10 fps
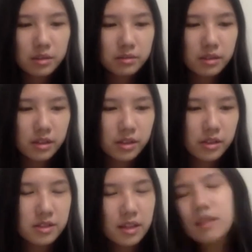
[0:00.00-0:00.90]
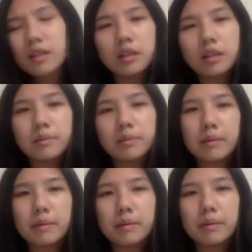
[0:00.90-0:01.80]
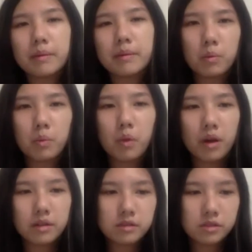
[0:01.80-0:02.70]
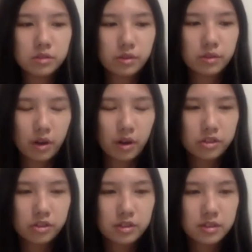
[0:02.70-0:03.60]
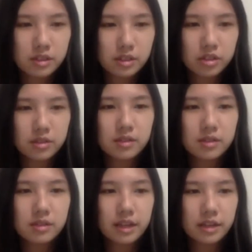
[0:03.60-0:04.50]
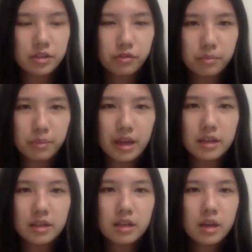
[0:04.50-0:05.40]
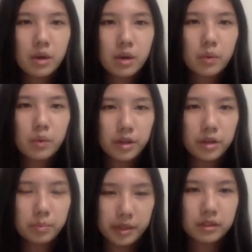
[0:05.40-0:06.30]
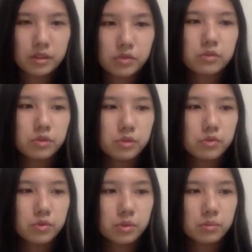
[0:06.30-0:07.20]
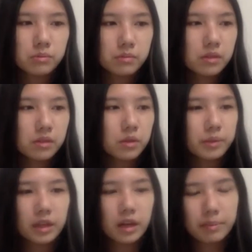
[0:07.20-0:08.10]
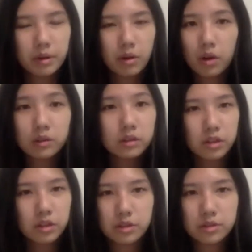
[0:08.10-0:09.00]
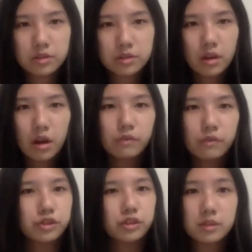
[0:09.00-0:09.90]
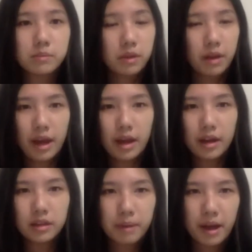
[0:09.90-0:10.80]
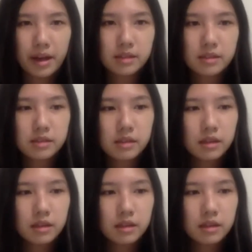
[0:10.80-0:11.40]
could you tell us a little bit about what sort of conscious decisions that you've made when you built this newsroom, building up on all the years of journalism you had in the past?